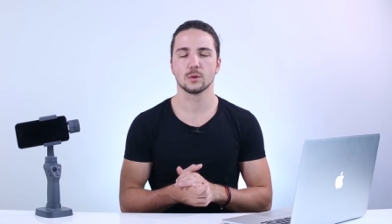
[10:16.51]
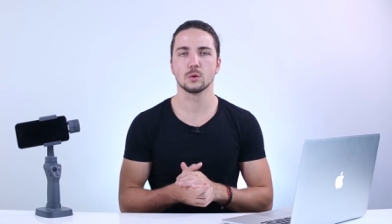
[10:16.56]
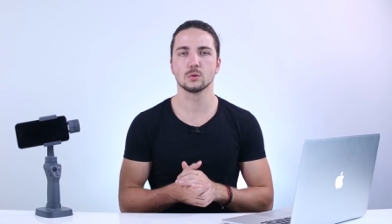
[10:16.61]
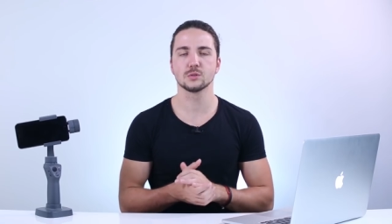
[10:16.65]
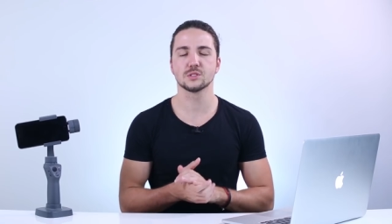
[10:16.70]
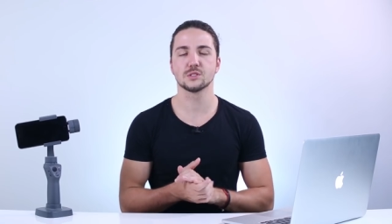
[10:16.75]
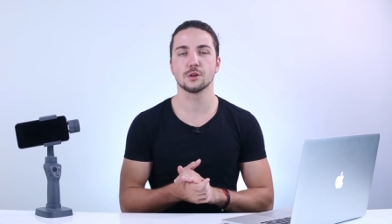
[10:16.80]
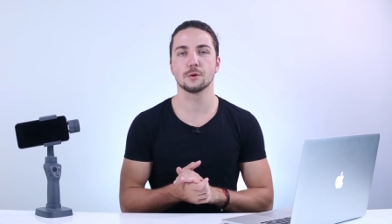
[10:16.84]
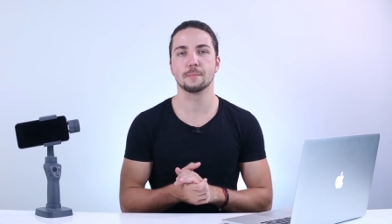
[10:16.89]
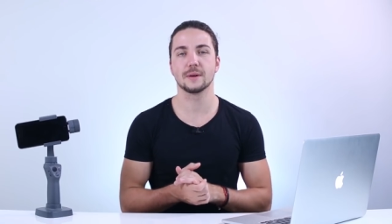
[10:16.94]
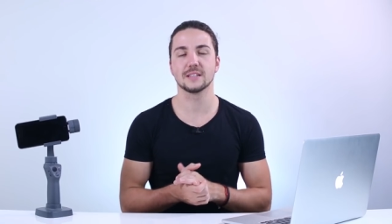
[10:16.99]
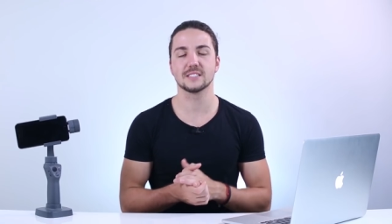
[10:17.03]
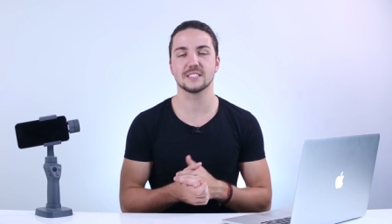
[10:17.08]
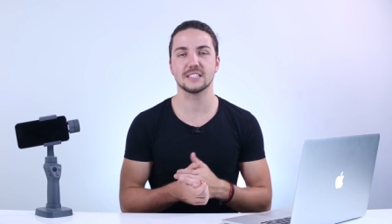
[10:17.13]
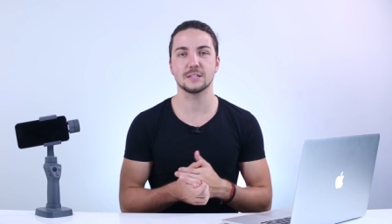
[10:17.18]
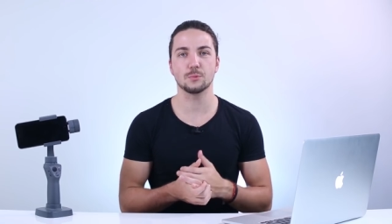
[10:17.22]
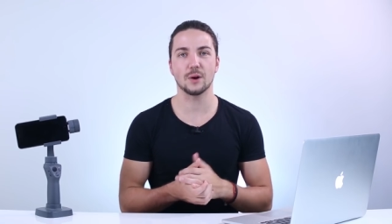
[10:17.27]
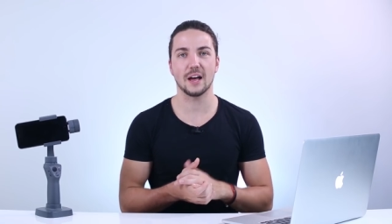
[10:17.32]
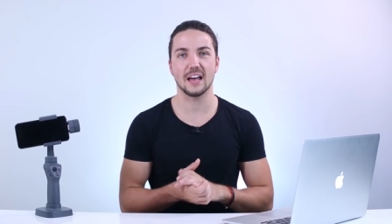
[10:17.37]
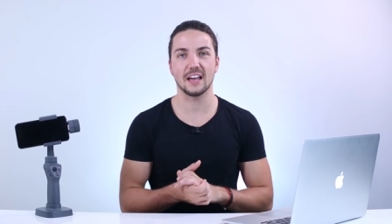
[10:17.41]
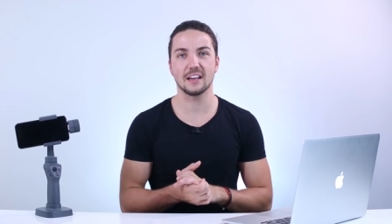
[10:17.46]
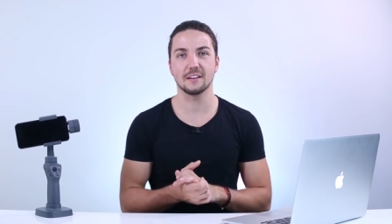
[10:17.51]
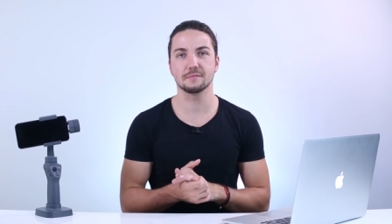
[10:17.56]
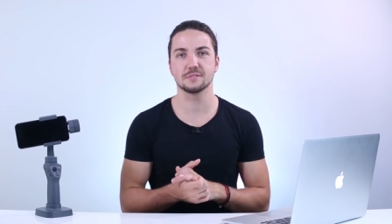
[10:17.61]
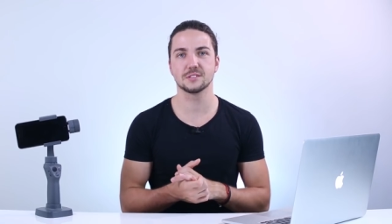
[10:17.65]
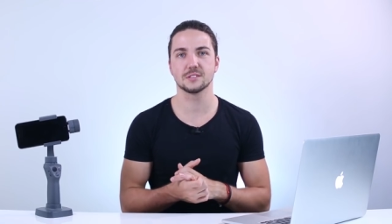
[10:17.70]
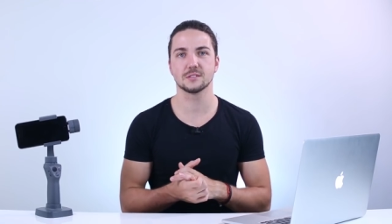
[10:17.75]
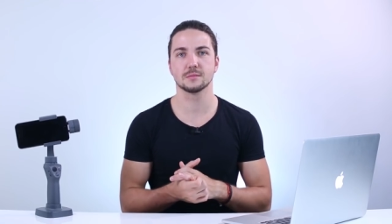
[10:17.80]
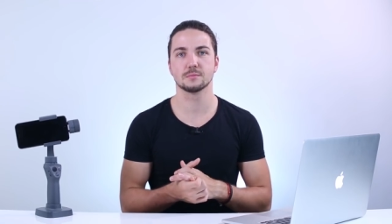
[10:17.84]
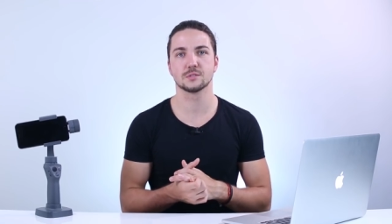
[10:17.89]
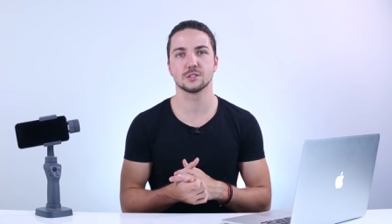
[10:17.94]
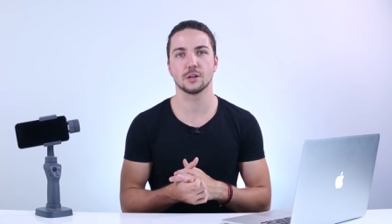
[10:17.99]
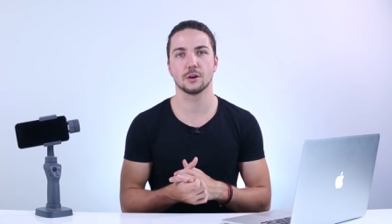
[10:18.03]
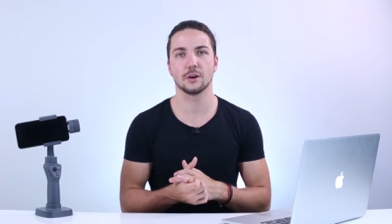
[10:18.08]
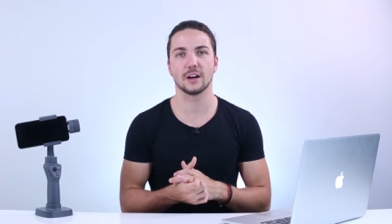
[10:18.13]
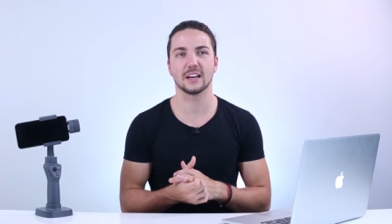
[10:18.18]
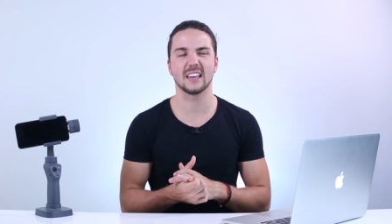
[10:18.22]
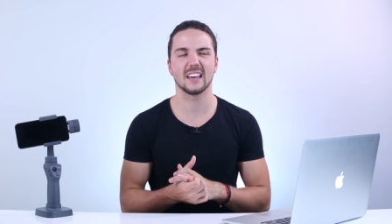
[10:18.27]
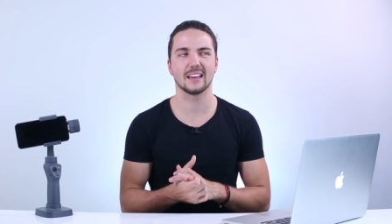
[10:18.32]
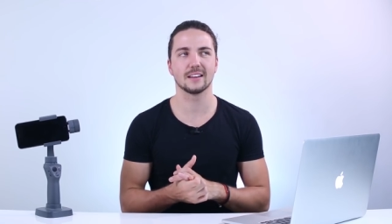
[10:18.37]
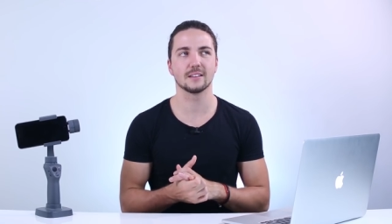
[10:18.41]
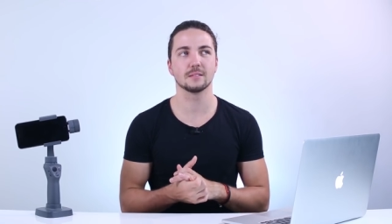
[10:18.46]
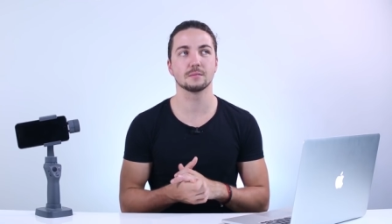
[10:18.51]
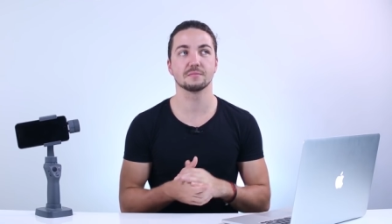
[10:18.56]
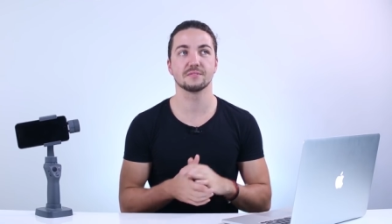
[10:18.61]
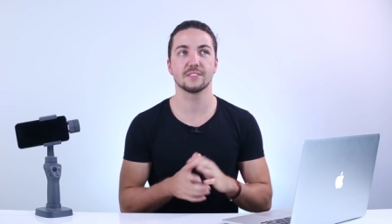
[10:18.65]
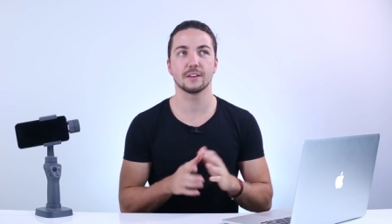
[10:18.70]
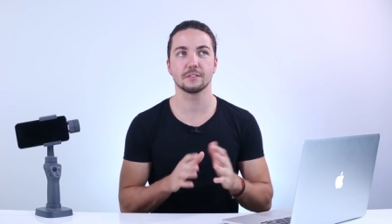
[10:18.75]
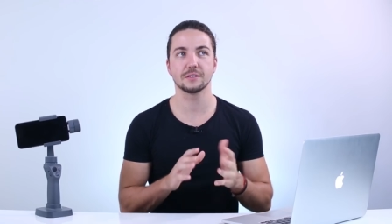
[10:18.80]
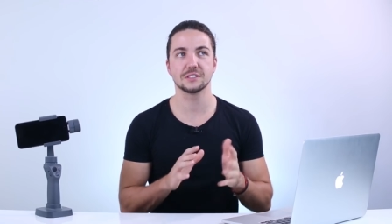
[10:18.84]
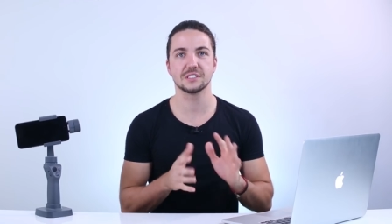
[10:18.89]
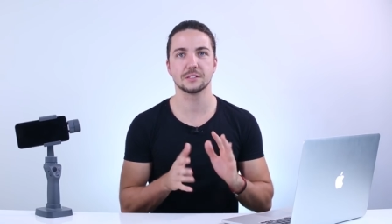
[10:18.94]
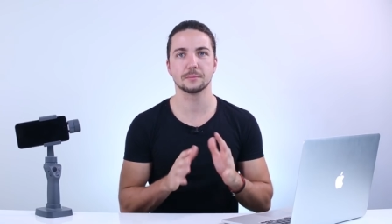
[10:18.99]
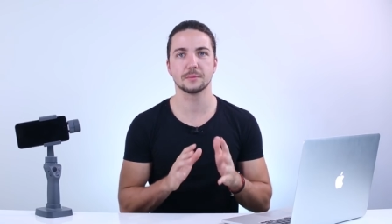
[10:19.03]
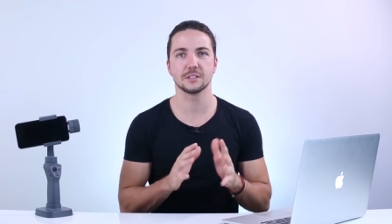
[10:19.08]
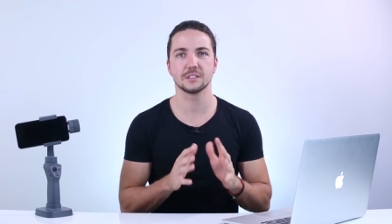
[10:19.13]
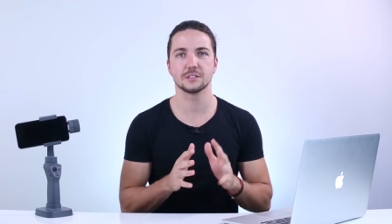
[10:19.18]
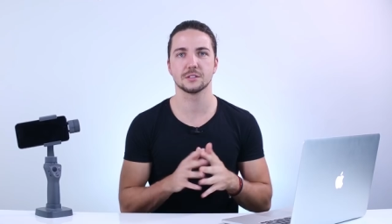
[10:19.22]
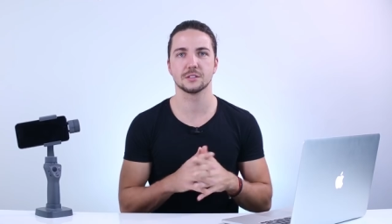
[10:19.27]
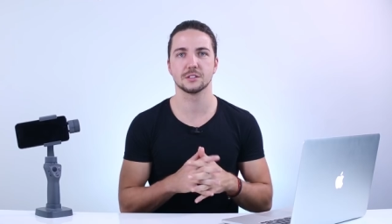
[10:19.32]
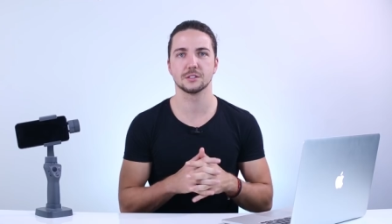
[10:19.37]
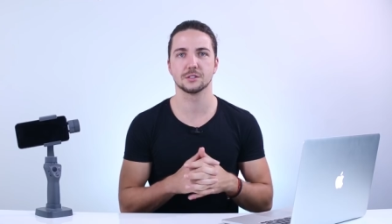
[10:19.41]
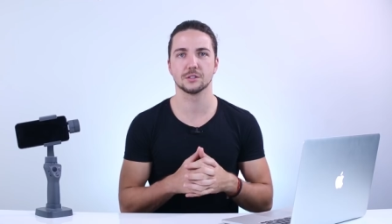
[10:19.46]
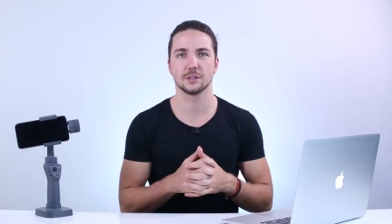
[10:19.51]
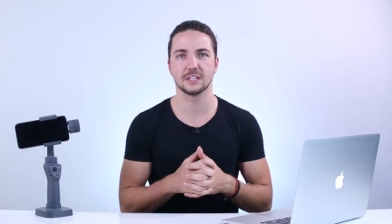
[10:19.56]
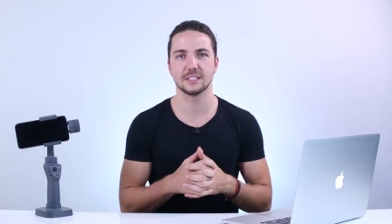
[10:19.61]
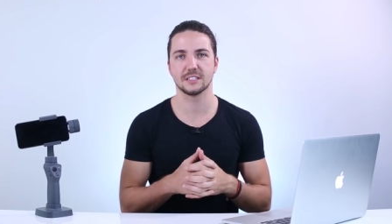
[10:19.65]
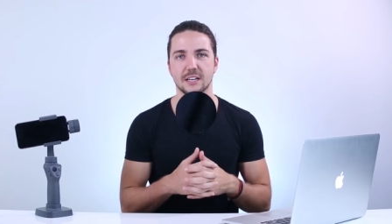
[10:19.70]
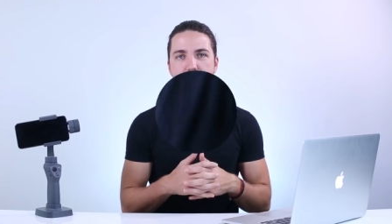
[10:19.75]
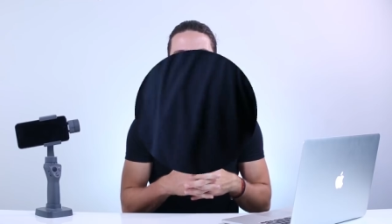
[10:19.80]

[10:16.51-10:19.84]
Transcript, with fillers: Also messy waves. So again, very similar to the Johnny